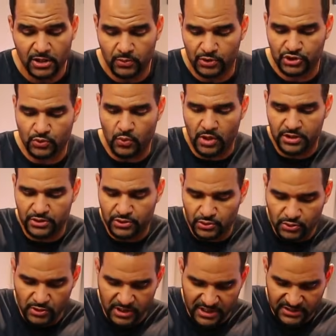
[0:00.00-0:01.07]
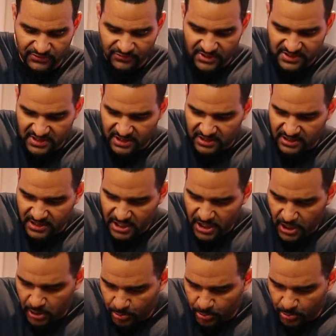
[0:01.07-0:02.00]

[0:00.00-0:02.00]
What you want to do is physically